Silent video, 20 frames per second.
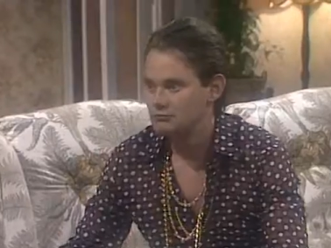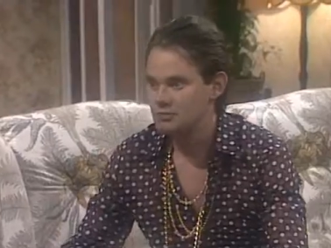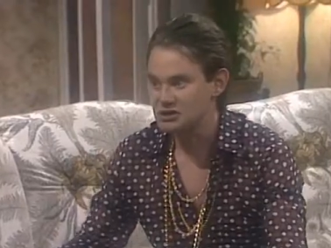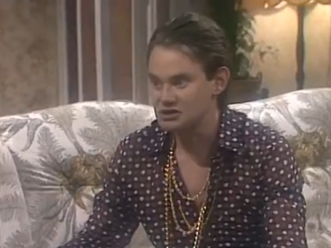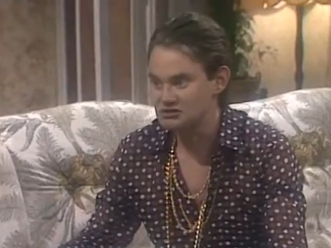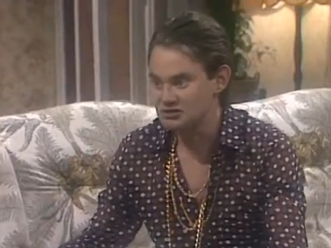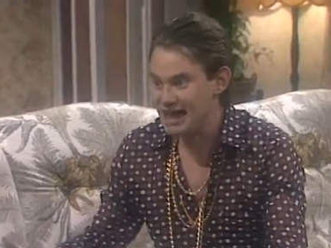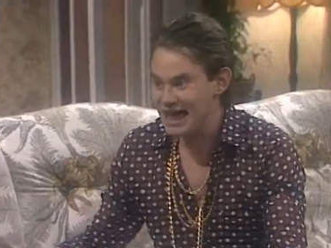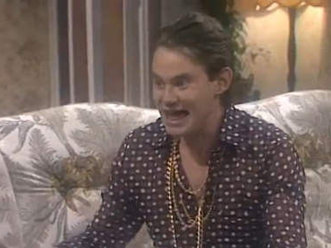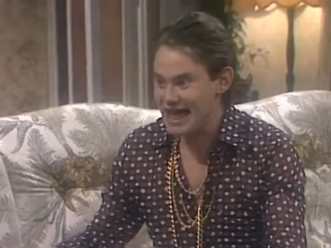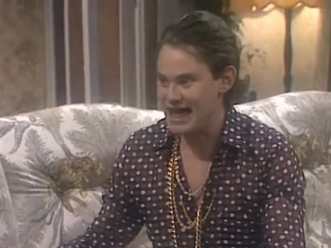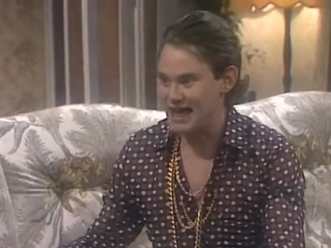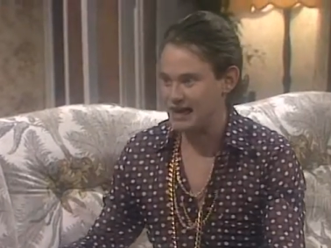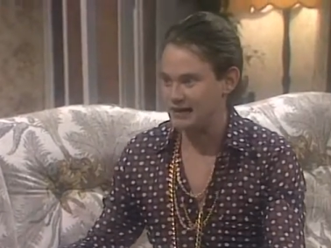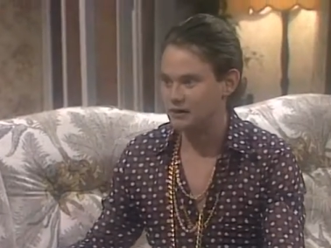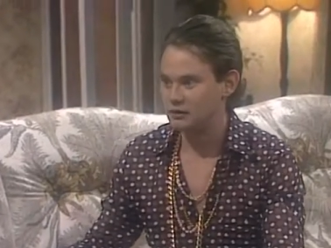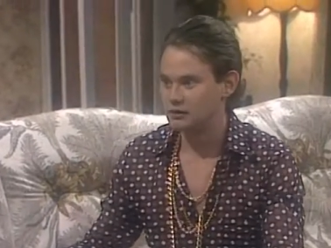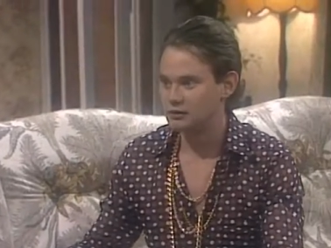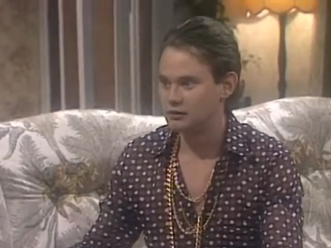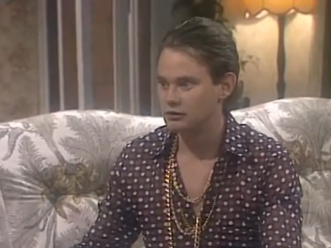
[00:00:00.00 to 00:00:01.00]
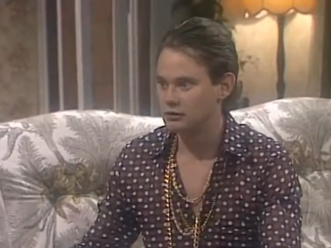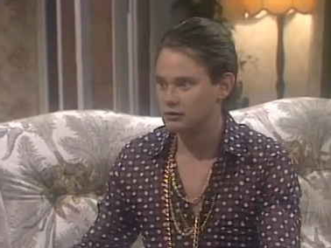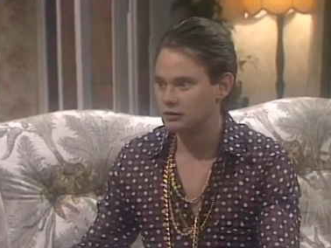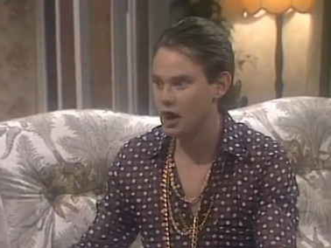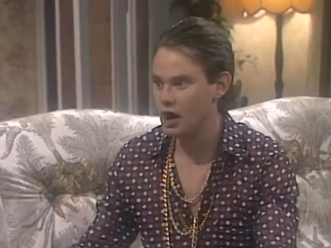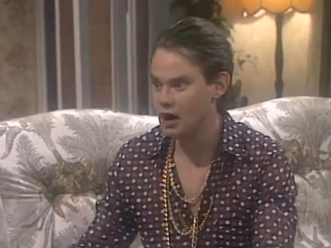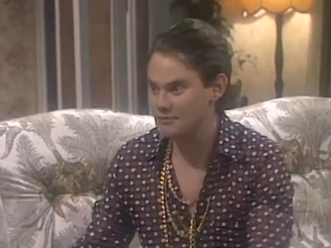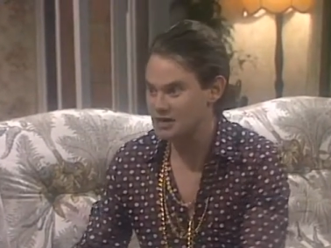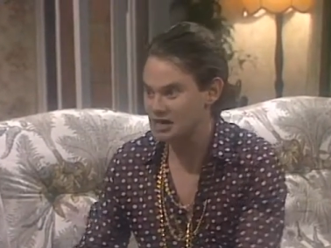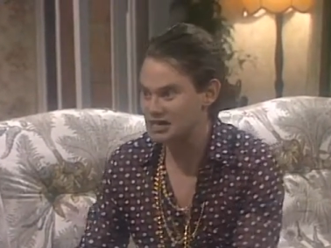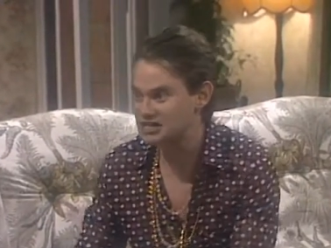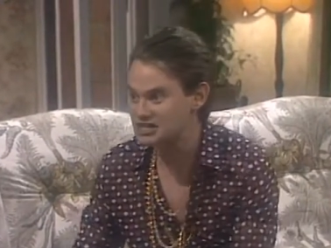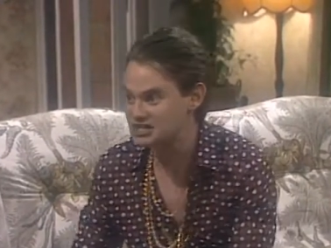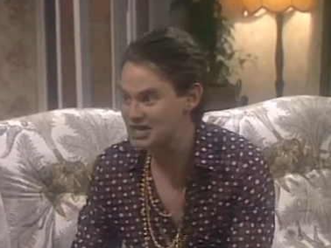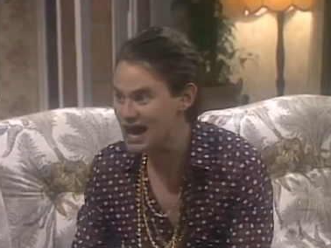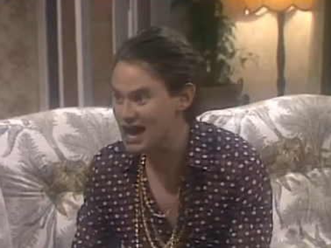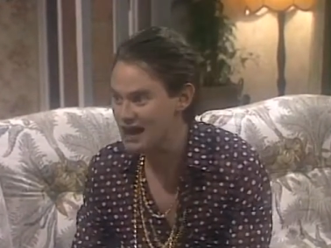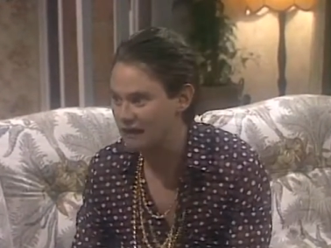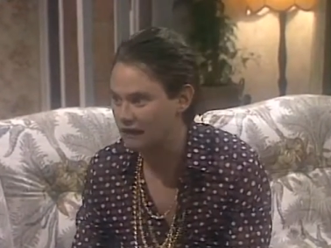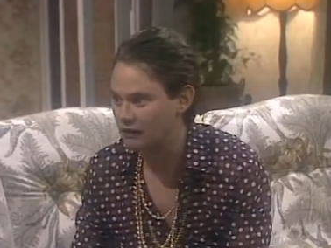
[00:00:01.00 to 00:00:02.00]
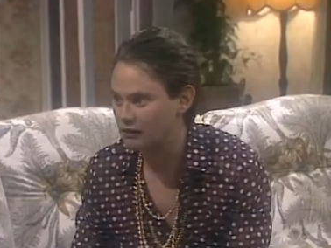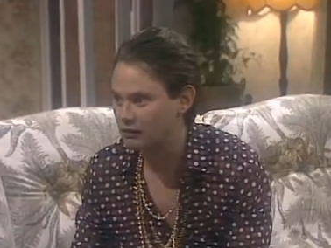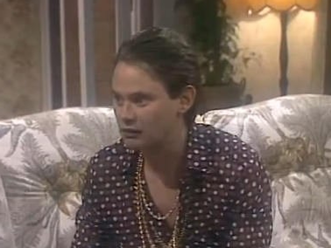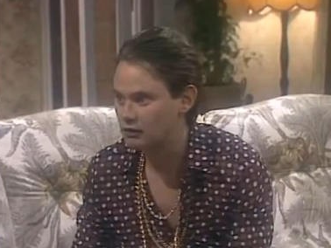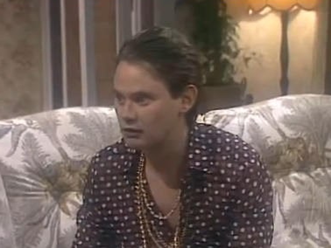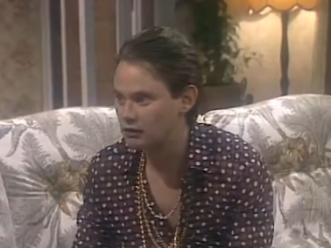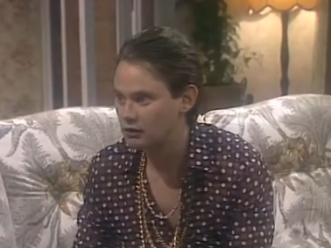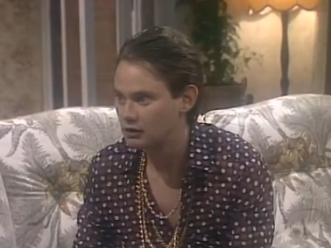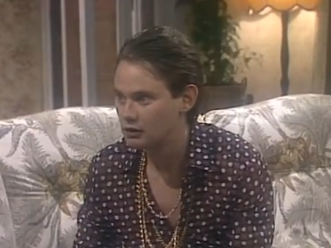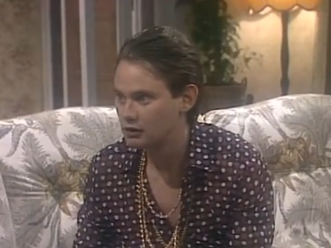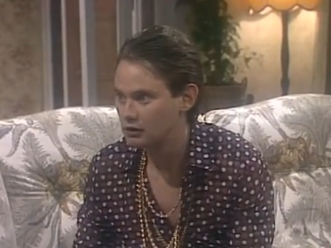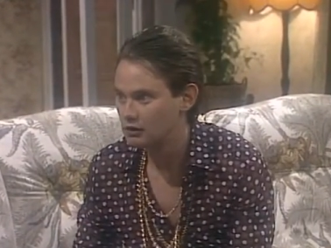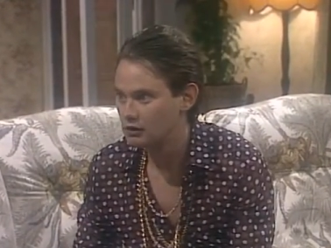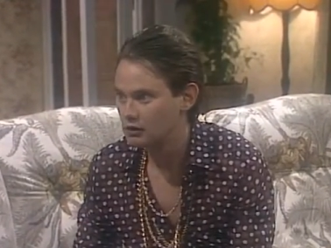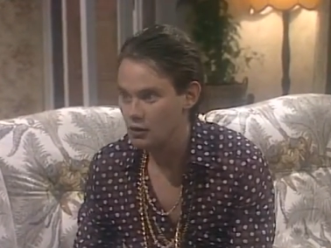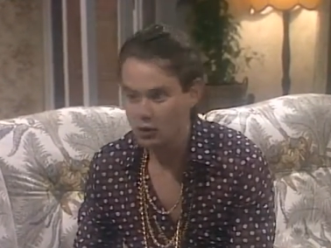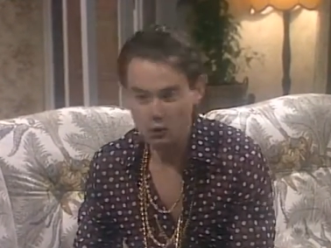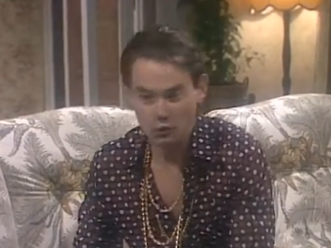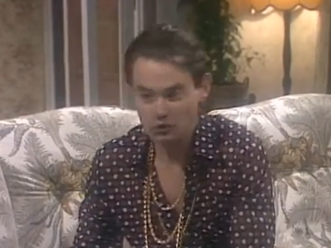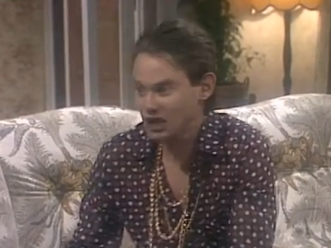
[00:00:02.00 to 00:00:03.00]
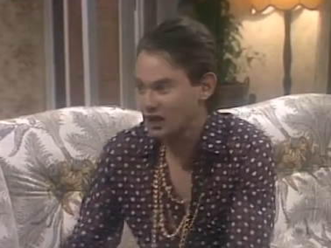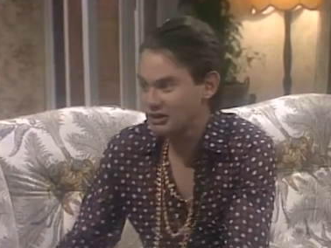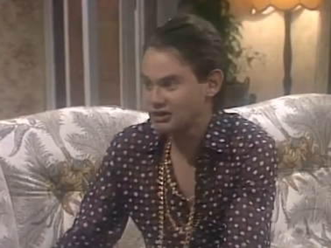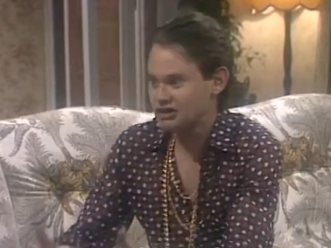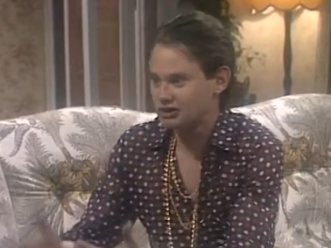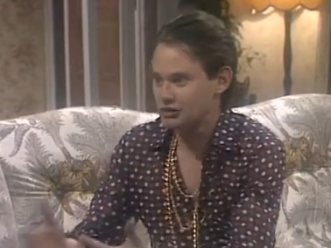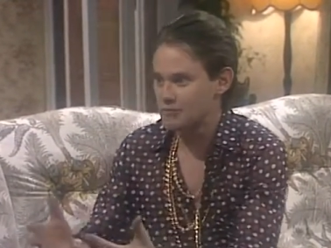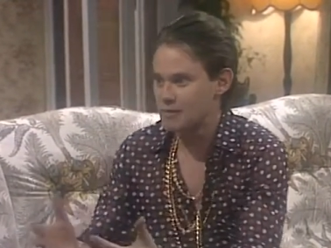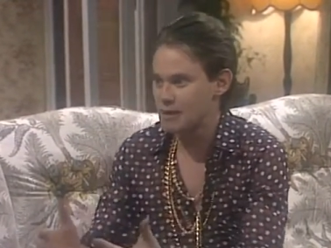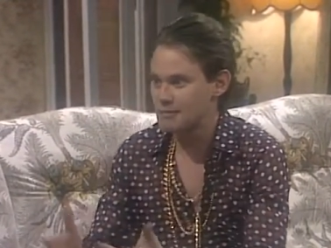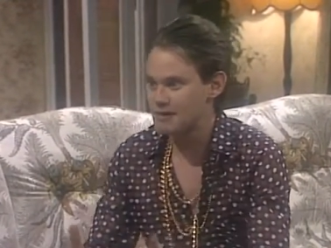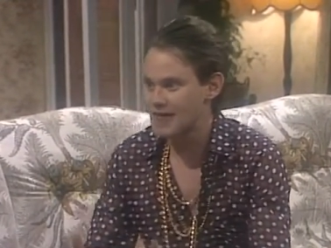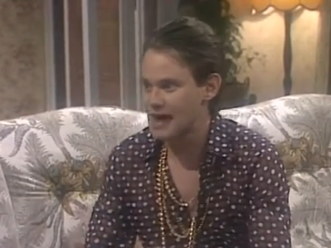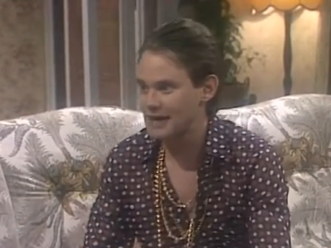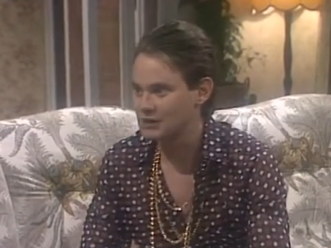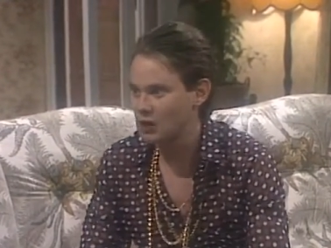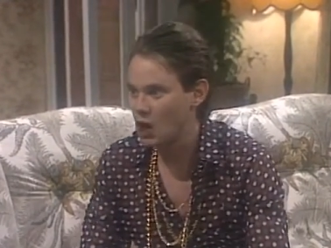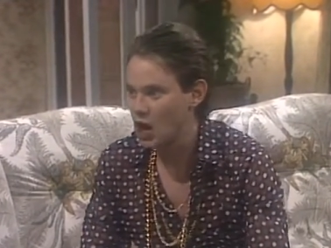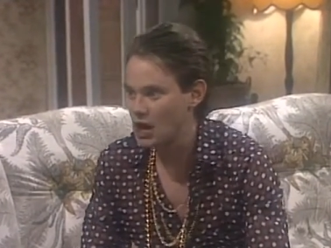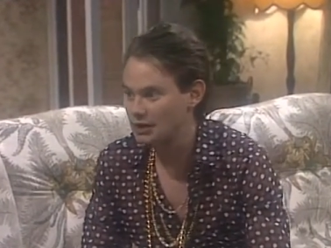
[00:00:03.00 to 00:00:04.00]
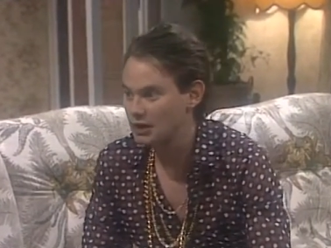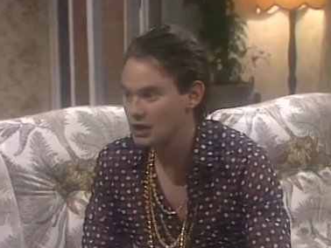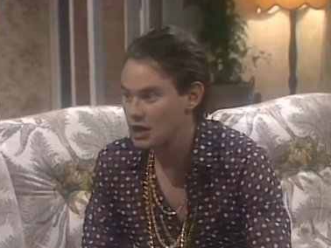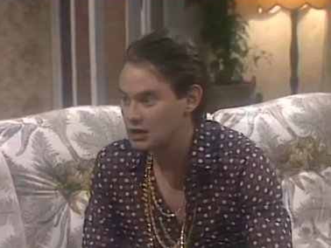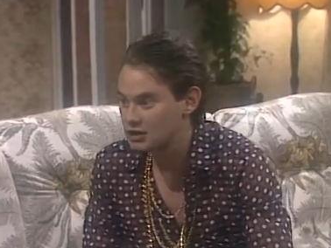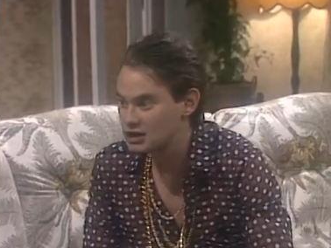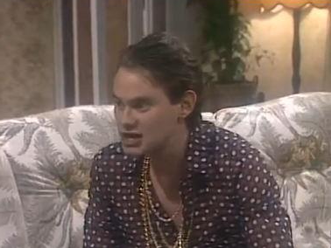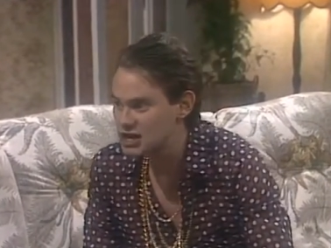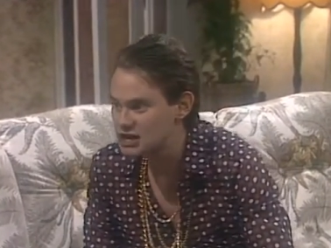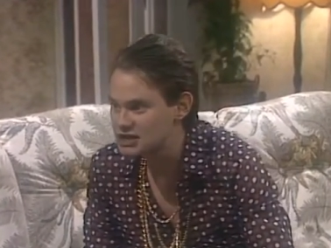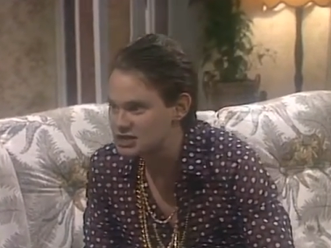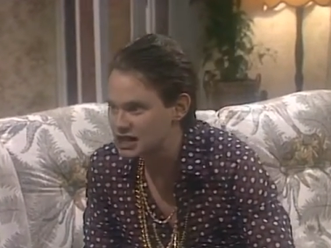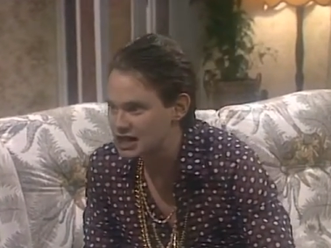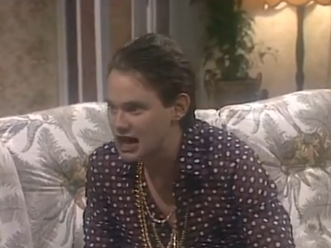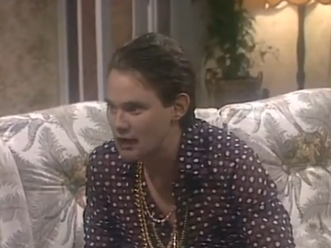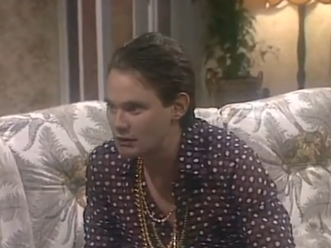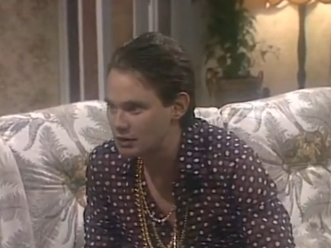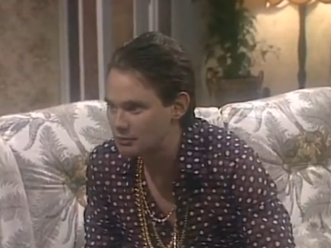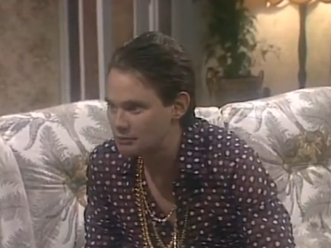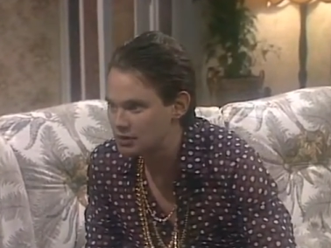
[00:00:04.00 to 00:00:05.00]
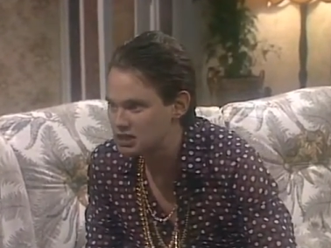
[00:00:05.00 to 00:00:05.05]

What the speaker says: But, Dad, I'm your son. Well, don't you remember that night years ago in